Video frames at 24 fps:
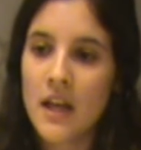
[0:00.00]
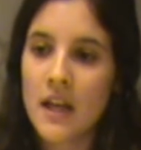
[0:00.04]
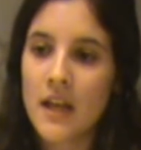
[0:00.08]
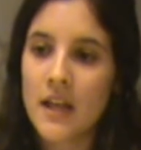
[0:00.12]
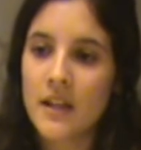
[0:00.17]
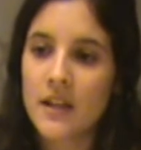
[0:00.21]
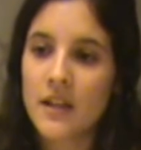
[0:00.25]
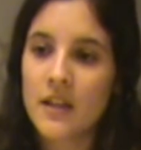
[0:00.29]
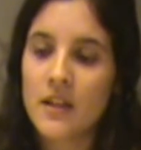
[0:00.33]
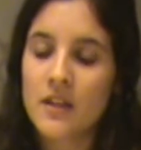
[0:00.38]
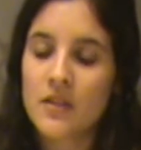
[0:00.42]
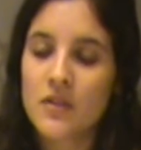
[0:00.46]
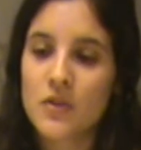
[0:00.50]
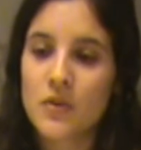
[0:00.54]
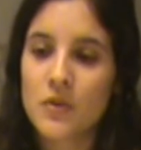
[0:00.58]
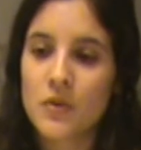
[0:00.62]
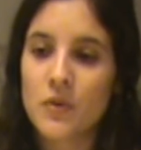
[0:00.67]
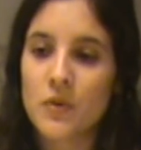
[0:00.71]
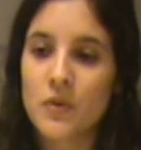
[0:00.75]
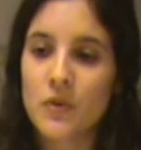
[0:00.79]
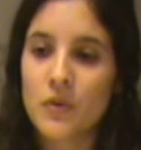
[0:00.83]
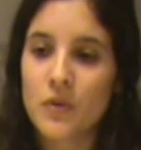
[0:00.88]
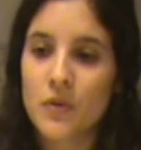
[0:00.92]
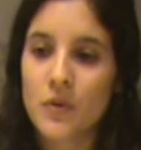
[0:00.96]
It needs
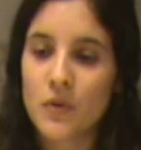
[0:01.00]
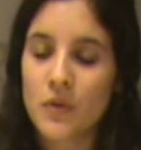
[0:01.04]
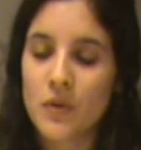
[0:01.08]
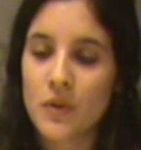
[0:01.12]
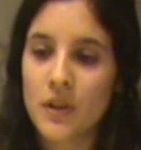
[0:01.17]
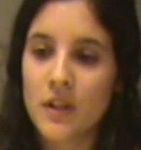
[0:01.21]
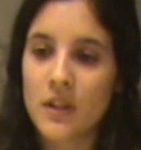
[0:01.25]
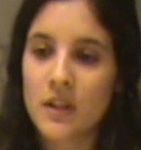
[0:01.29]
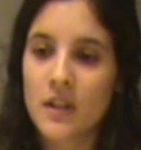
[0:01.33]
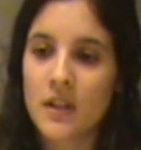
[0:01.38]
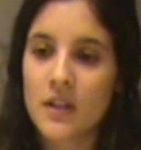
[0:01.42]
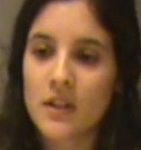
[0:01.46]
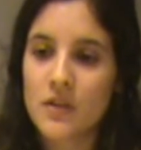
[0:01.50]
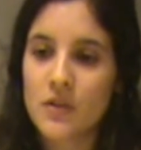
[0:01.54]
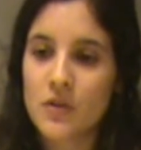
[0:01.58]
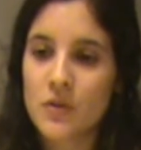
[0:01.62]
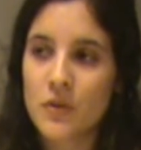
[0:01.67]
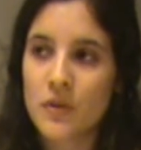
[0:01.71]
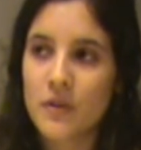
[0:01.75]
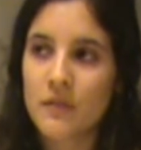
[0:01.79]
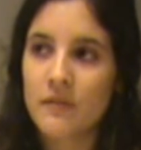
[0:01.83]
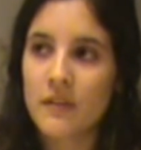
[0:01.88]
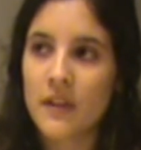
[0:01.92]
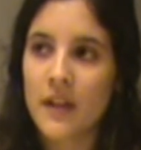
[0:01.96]

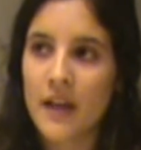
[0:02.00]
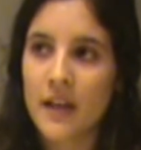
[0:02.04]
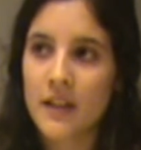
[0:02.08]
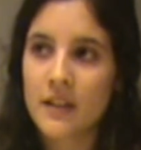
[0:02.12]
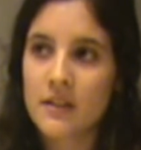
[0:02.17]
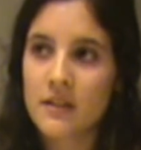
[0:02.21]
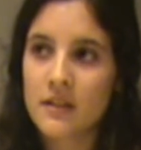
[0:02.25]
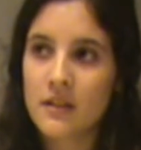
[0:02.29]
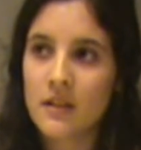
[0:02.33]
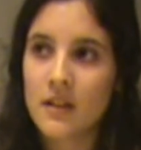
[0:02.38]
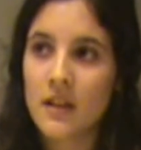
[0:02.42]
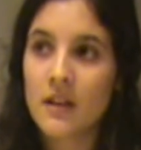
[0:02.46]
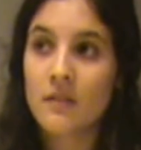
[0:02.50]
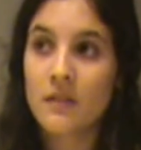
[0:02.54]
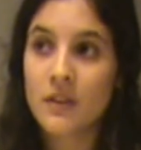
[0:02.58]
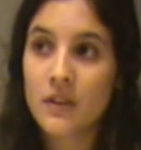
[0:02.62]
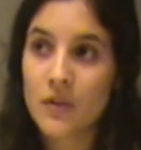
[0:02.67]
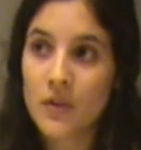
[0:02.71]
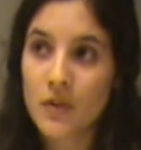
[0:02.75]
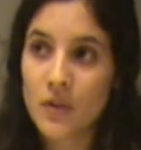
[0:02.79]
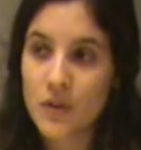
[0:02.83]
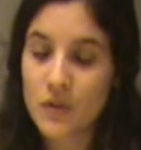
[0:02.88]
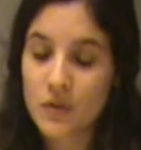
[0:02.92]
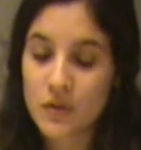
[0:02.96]
to reflect,
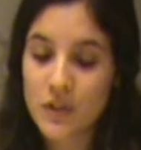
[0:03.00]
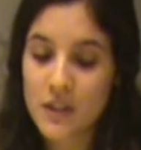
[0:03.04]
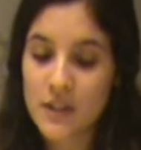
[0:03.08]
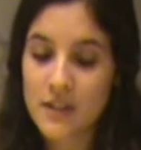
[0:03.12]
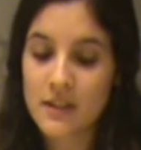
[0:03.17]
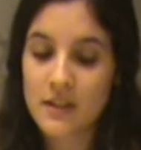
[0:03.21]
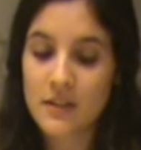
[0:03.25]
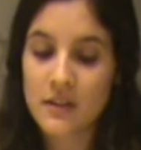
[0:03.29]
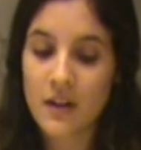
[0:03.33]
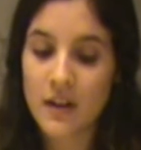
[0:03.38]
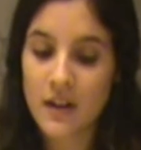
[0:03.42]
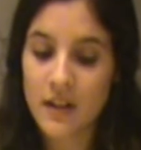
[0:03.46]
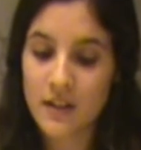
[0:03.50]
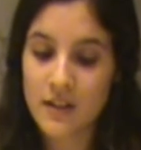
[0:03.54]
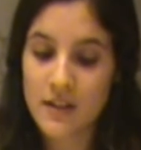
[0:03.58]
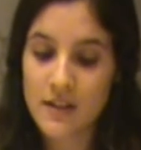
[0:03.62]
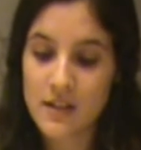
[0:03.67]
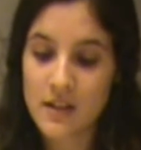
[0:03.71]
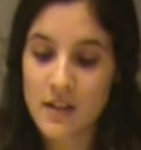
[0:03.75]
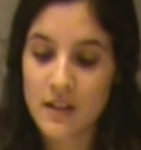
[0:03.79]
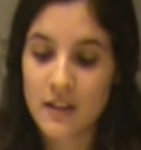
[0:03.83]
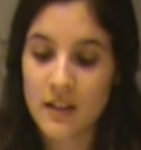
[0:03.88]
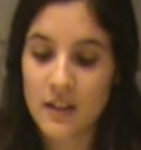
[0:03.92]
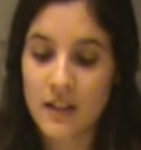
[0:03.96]
even though you just start
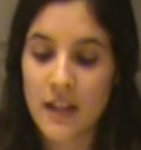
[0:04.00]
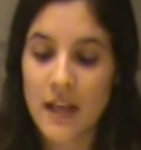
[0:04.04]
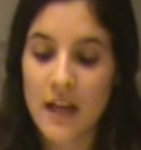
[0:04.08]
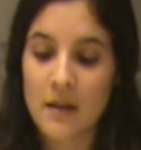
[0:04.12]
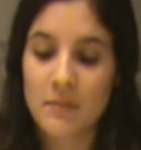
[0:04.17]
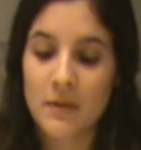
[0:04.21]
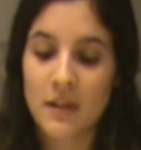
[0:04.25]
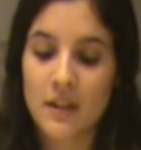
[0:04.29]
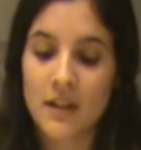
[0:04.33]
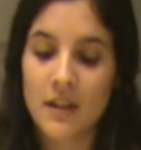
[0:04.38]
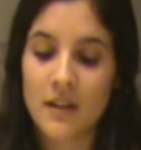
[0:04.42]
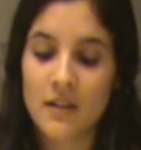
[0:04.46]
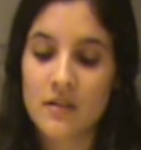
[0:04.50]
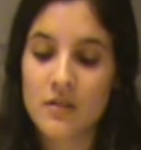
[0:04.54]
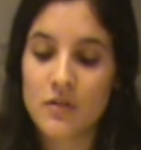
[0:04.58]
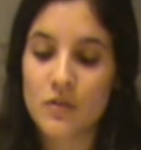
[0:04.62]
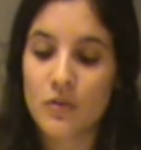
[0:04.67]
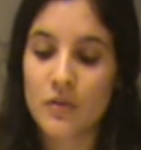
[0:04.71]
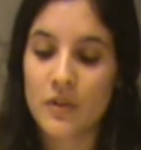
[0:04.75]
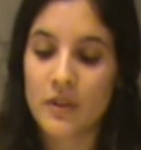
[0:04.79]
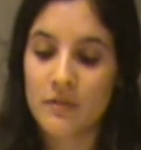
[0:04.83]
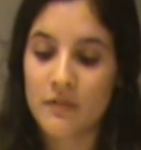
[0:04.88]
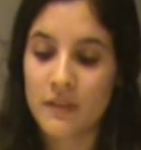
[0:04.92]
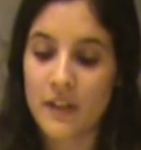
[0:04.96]
designing the game, it needs
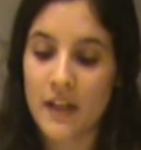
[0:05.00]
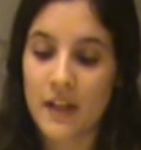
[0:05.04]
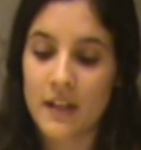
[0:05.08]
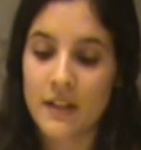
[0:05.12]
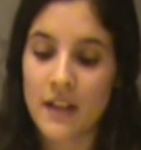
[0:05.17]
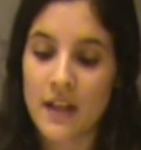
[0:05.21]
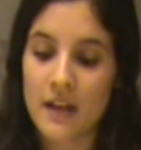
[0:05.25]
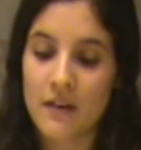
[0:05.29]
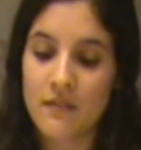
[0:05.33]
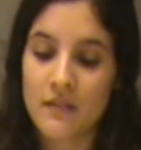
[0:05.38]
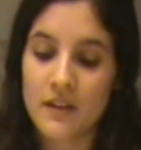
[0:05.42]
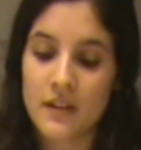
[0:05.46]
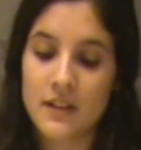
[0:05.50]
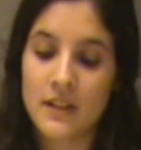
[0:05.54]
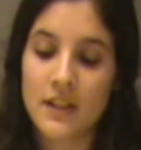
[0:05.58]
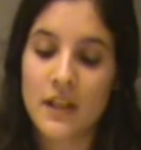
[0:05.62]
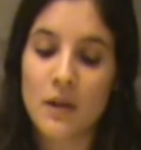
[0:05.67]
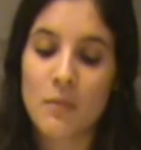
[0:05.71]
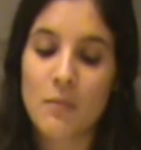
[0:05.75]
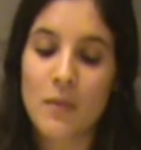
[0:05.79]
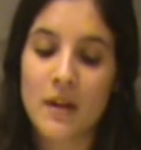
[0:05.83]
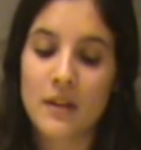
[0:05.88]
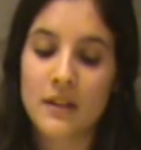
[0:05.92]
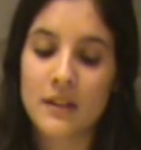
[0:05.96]
to reflect
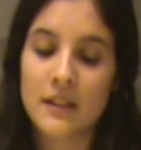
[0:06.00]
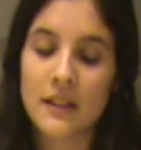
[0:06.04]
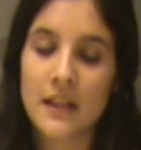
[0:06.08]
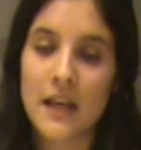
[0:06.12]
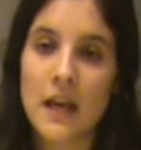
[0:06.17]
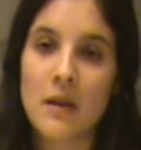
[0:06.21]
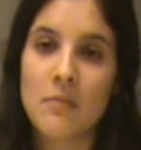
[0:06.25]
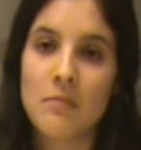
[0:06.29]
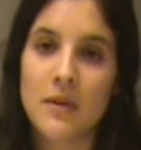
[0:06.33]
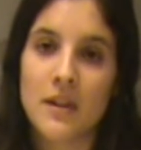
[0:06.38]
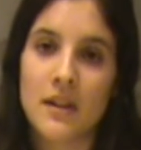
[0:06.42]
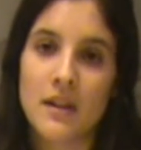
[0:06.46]
everything about the game.